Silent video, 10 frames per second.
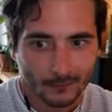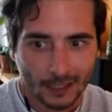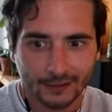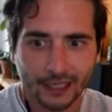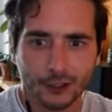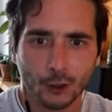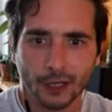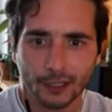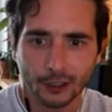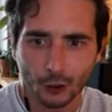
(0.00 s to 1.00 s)
that you
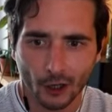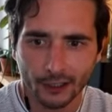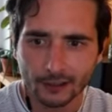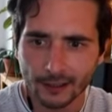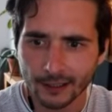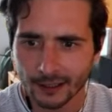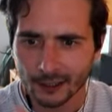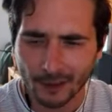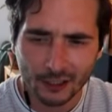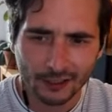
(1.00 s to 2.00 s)
can join,
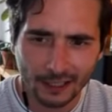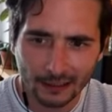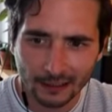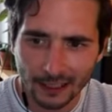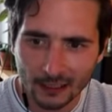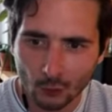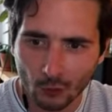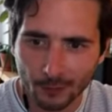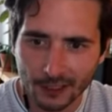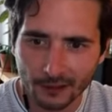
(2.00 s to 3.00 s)
especially that last
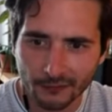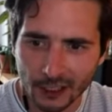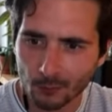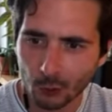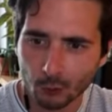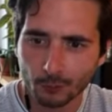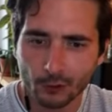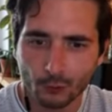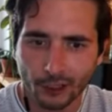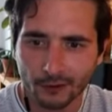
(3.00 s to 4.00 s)
group is a Facebook group,
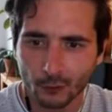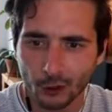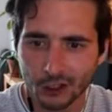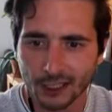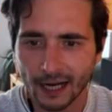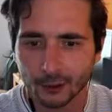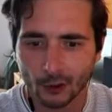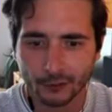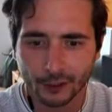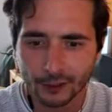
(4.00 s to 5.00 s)
Creative Coders in
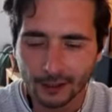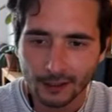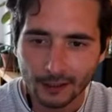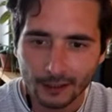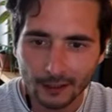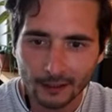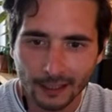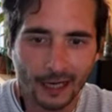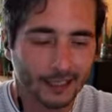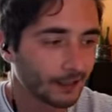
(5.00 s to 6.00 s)
Eindhoven, that
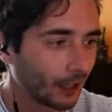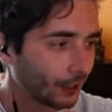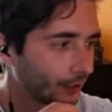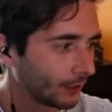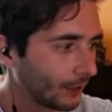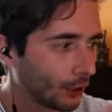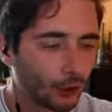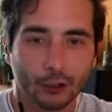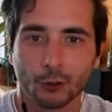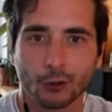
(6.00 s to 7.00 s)
I started in
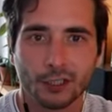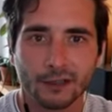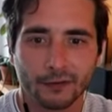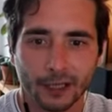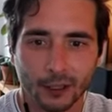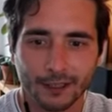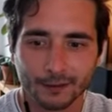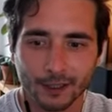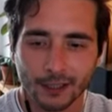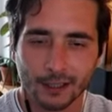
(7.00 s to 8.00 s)
order to see if I can
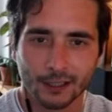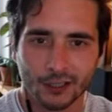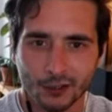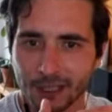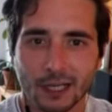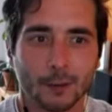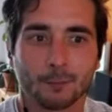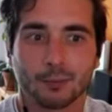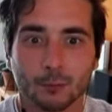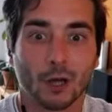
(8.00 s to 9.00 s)
speed up
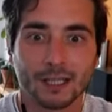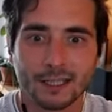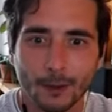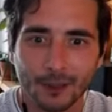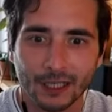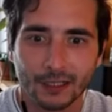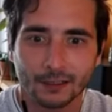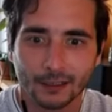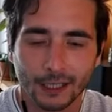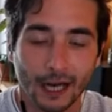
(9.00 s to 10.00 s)
what is happening
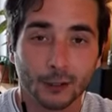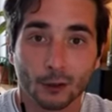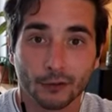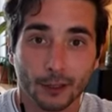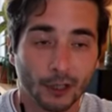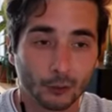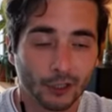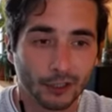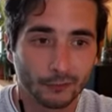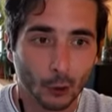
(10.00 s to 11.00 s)
in Eindhoven about
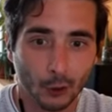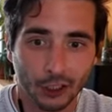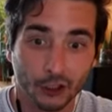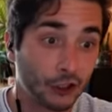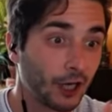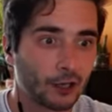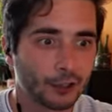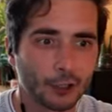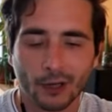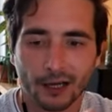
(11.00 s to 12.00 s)
creative coding, share
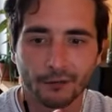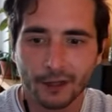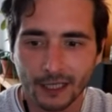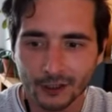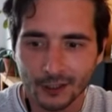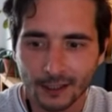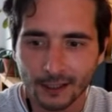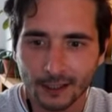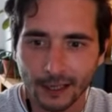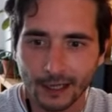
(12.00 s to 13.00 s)
new kind of things,
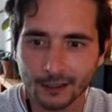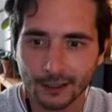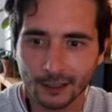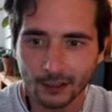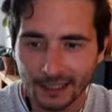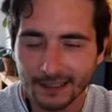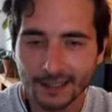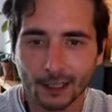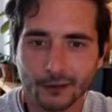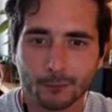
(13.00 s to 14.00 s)
and
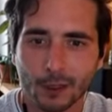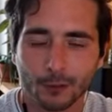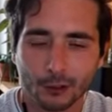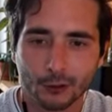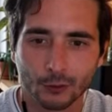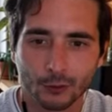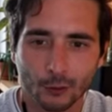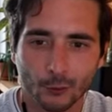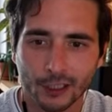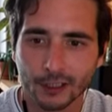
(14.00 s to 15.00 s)
incentive people to
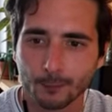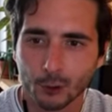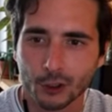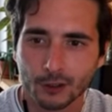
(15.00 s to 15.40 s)
really push